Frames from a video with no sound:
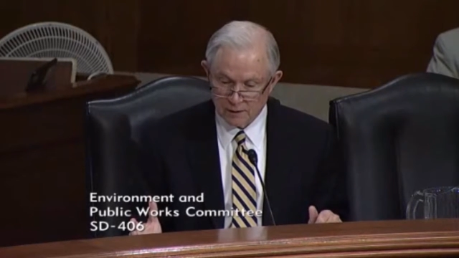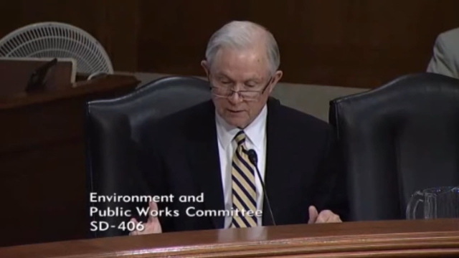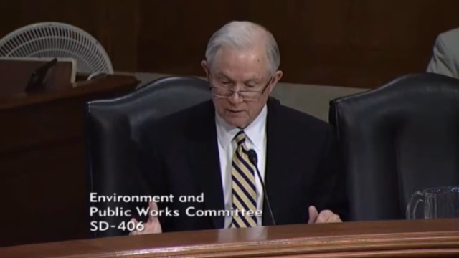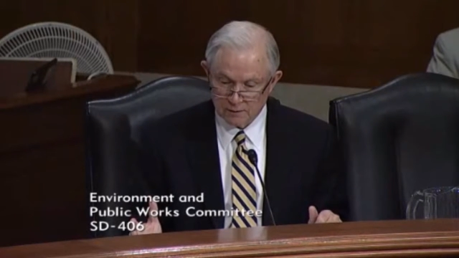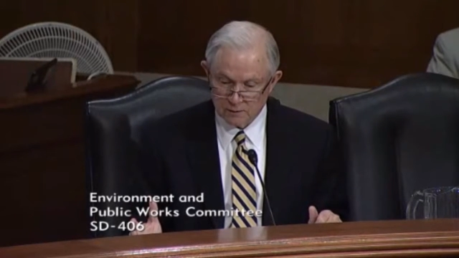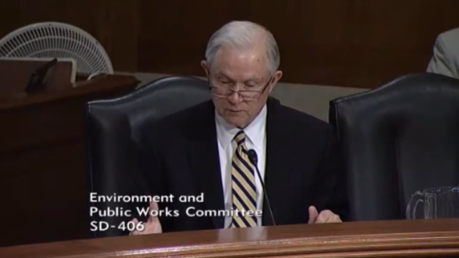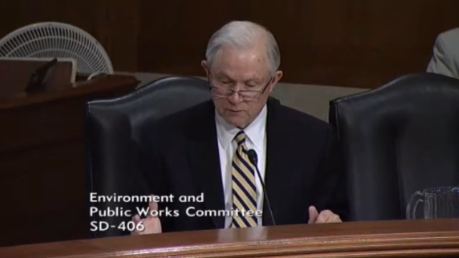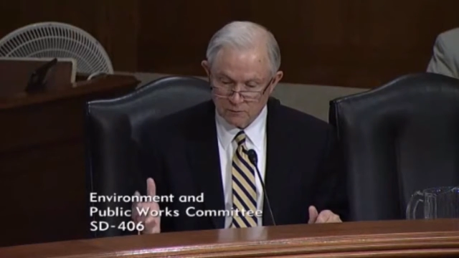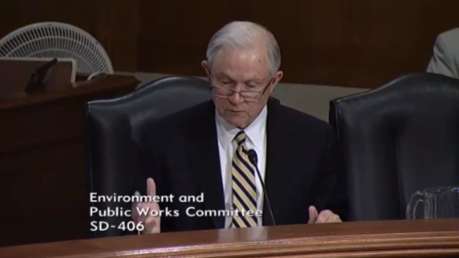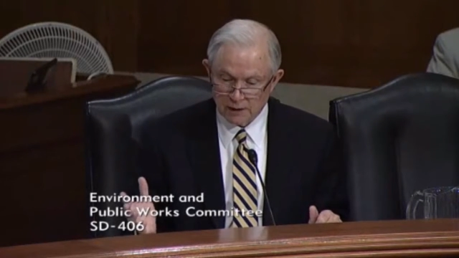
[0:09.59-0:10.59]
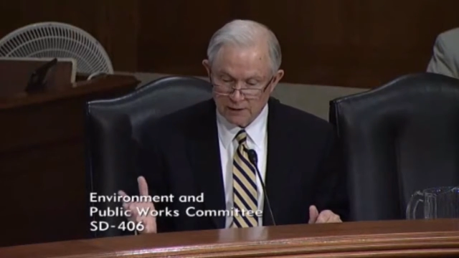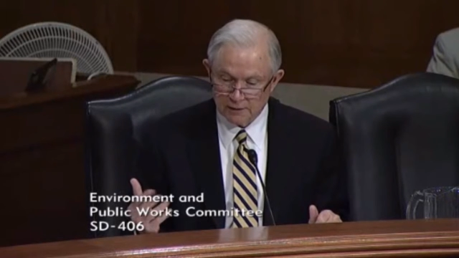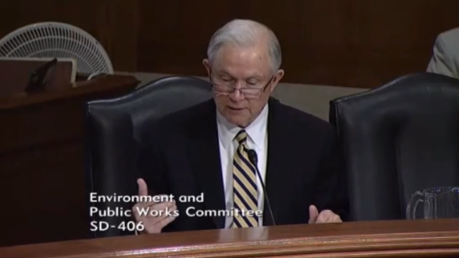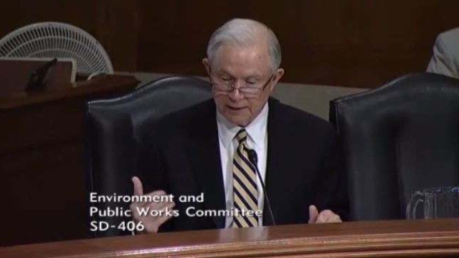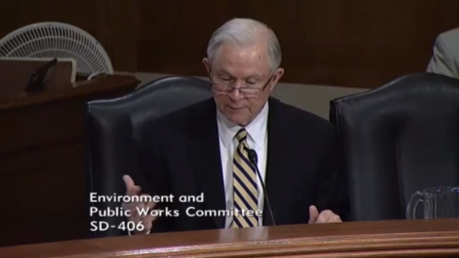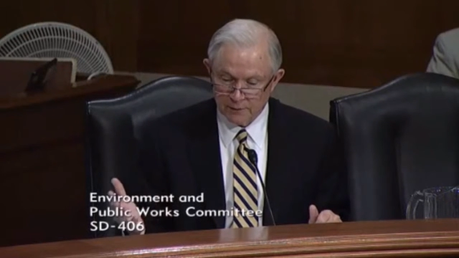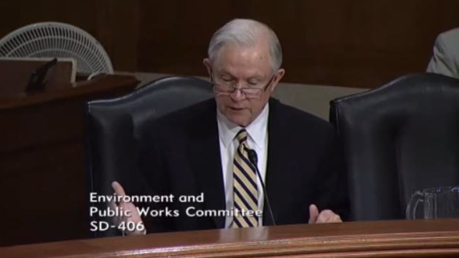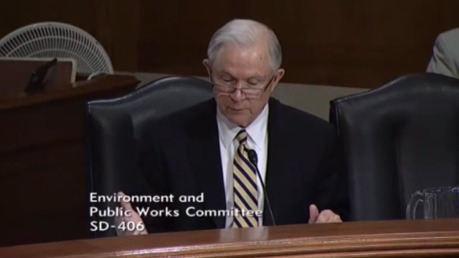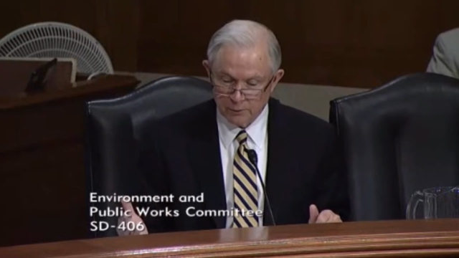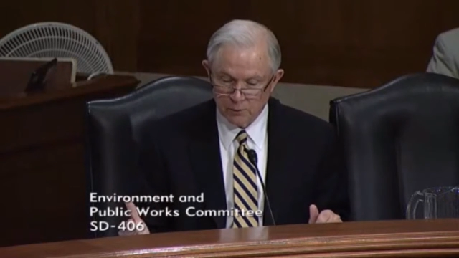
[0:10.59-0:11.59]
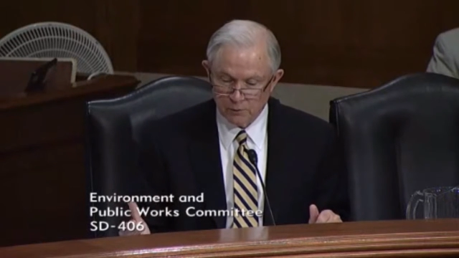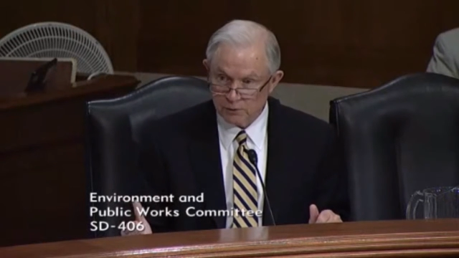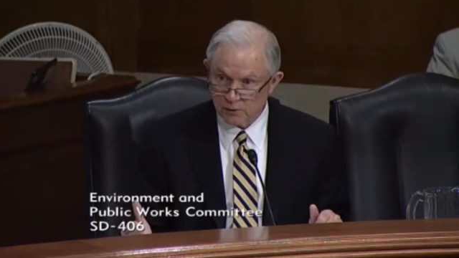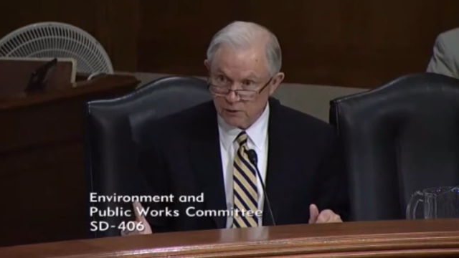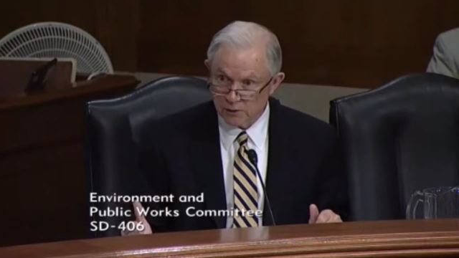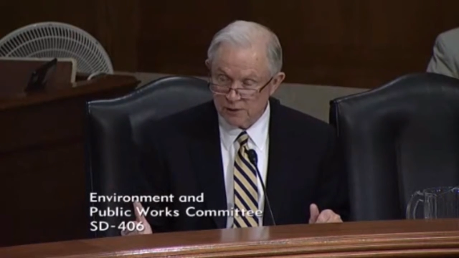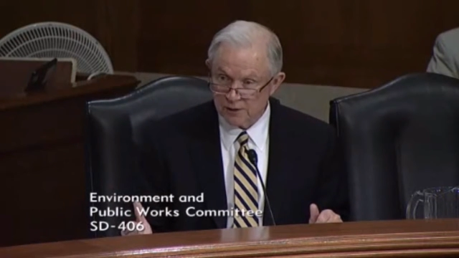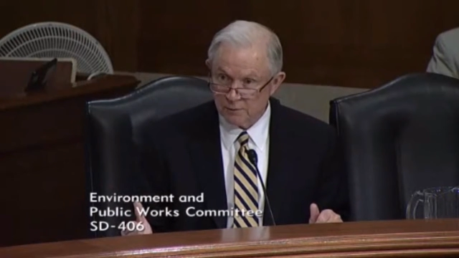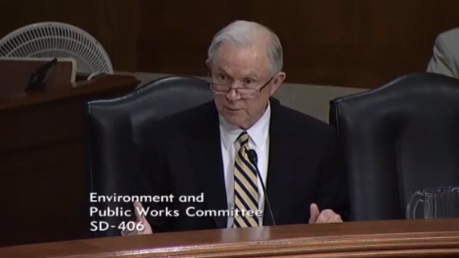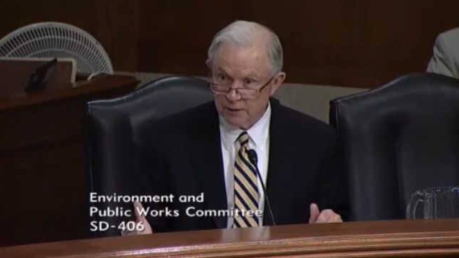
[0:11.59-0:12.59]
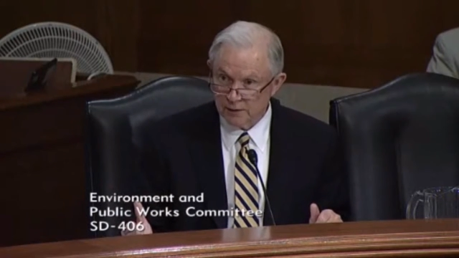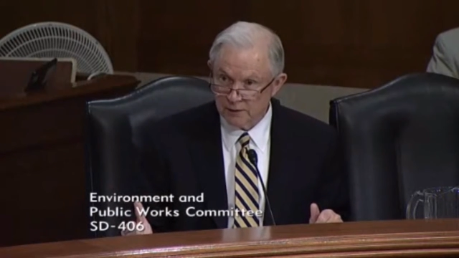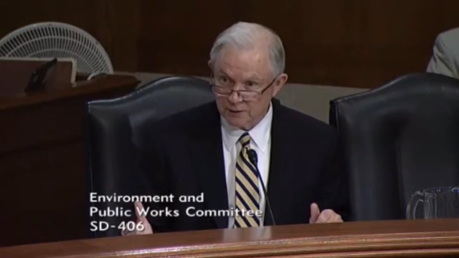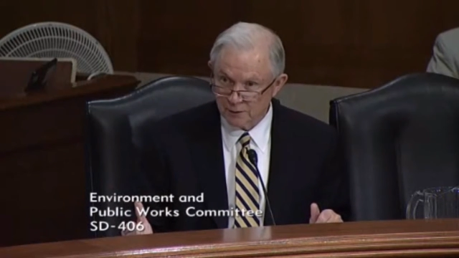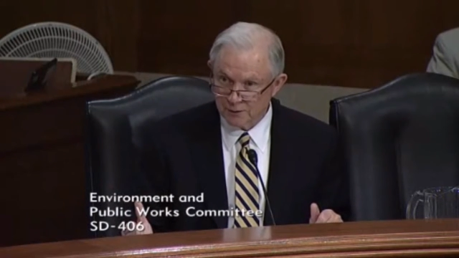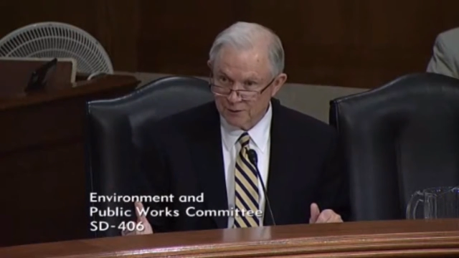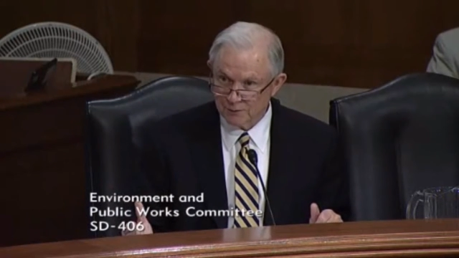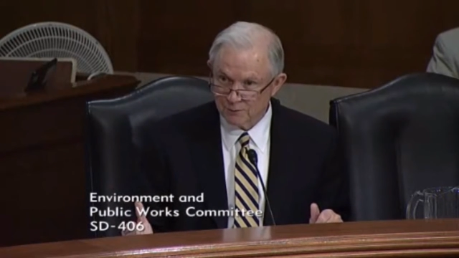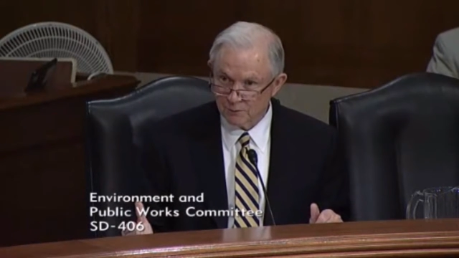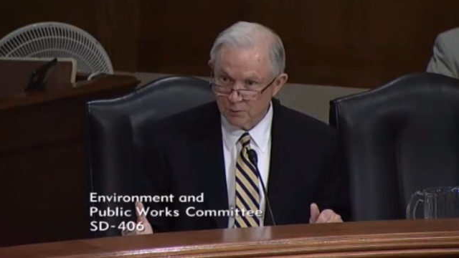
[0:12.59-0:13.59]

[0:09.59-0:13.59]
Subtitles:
the rods are kept in a pool storage doesn't mean it's going to